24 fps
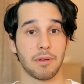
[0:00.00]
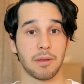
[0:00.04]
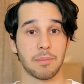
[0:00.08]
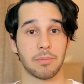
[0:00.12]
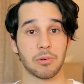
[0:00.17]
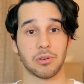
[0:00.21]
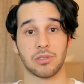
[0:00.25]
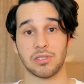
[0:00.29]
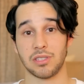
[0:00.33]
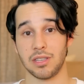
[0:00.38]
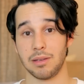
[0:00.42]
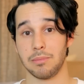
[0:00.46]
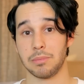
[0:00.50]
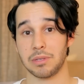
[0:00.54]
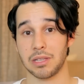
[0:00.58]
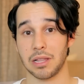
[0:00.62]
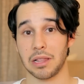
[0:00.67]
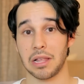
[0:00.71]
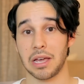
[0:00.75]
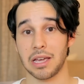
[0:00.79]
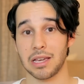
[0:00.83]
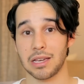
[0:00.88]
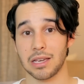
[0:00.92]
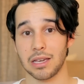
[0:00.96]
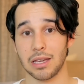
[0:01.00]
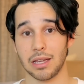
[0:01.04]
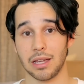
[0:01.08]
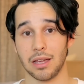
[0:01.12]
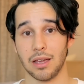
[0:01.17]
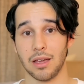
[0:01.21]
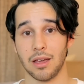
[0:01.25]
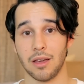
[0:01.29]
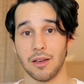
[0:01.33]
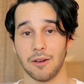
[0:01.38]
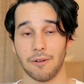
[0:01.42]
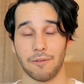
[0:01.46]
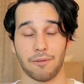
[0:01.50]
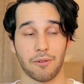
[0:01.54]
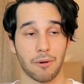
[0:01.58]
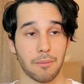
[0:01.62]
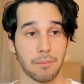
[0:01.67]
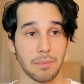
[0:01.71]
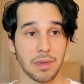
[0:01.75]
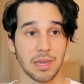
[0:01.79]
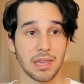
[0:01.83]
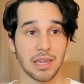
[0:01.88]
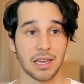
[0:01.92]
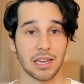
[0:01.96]
of people seem to like it, for
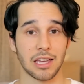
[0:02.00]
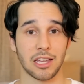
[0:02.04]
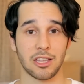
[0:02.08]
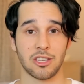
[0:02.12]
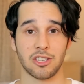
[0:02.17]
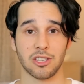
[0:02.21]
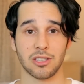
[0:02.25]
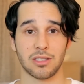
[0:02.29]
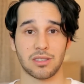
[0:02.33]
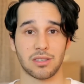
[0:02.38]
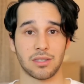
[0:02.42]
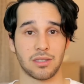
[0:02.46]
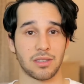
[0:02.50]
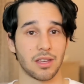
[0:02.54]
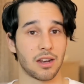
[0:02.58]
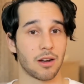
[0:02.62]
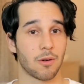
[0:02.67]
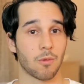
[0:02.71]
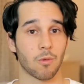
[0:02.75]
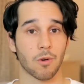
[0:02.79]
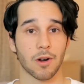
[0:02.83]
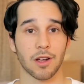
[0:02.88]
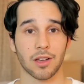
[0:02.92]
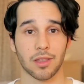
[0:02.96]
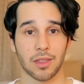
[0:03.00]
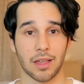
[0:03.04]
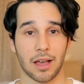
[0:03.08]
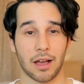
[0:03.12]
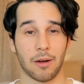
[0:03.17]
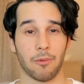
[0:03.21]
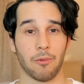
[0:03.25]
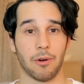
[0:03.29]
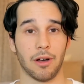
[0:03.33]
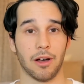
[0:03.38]
me, it just didn't work that